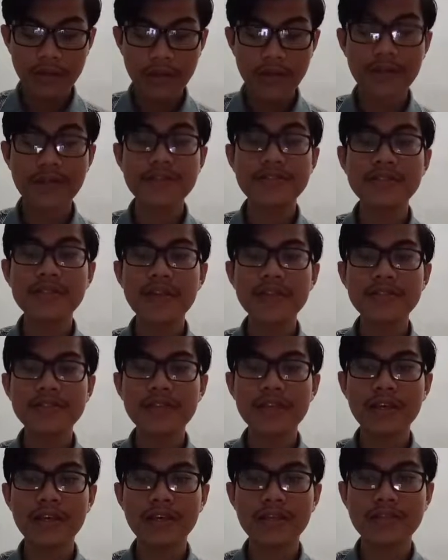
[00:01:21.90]
And the
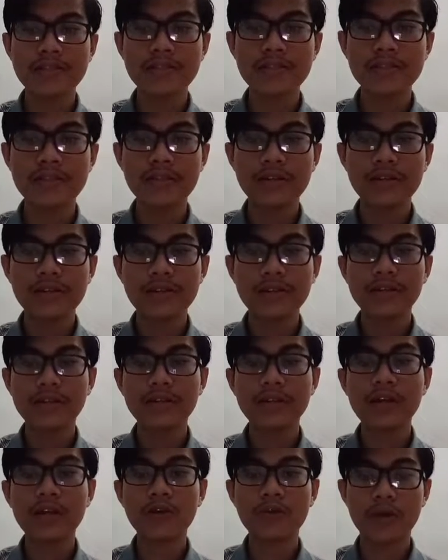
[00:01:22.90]
sixth is
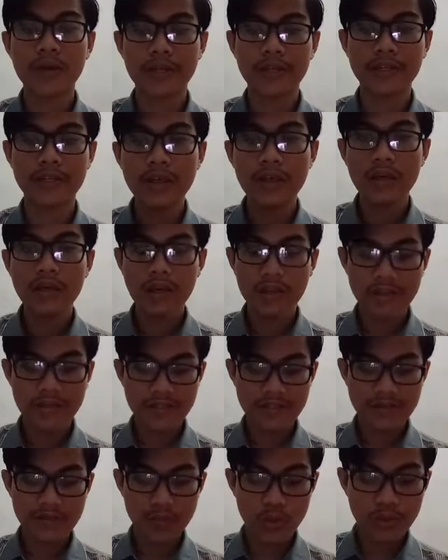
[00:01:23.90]
Kekwik. In
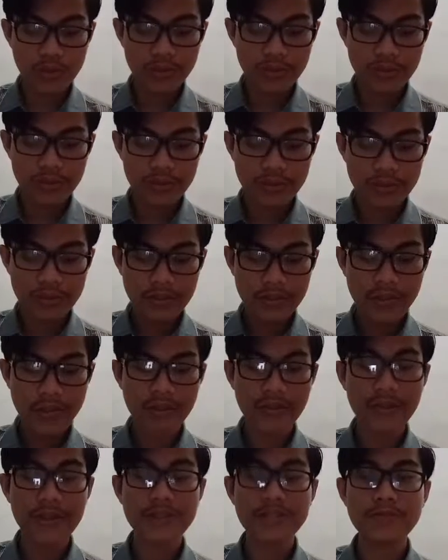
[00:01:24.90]
this book,
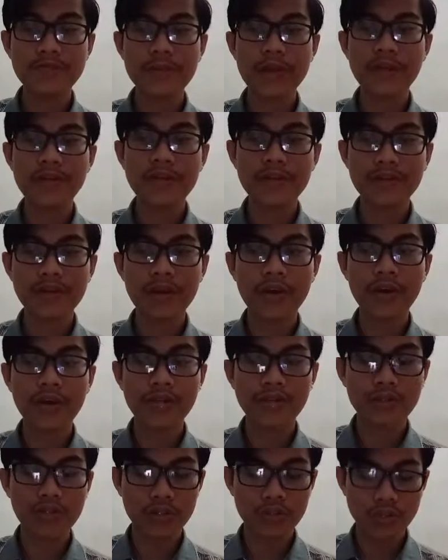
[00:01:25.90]
there is minor
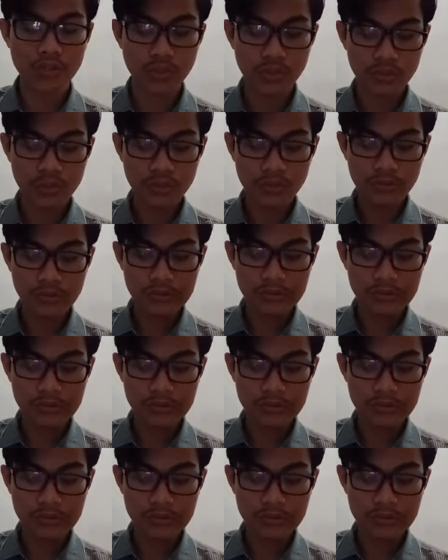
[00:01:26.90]
character too.